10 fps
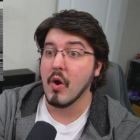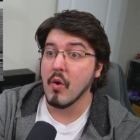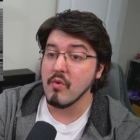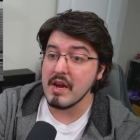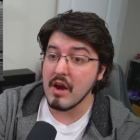
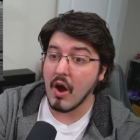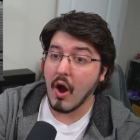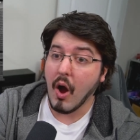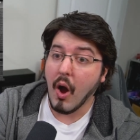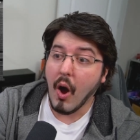Right.
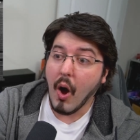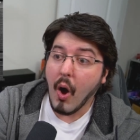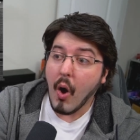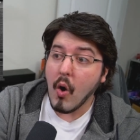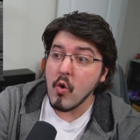
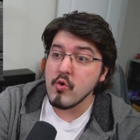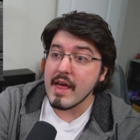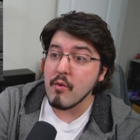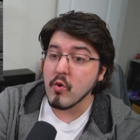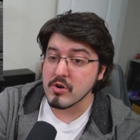Oh,
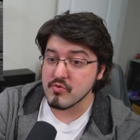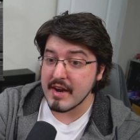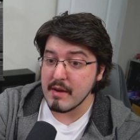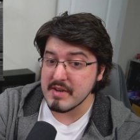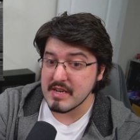that worked
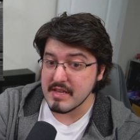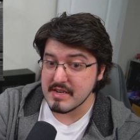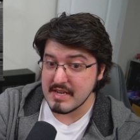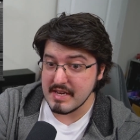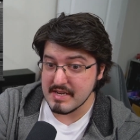right up until
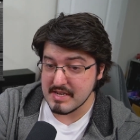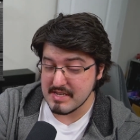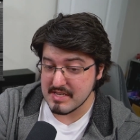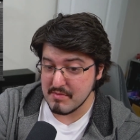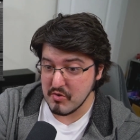it did it
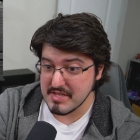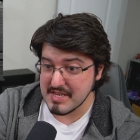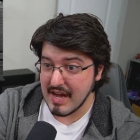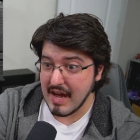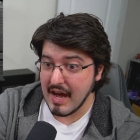did someone's
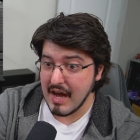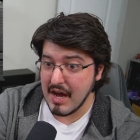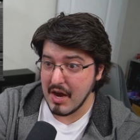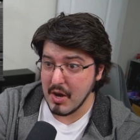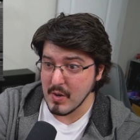
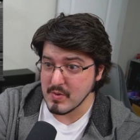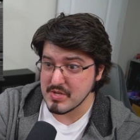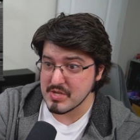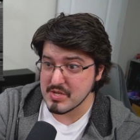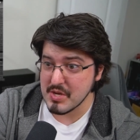house.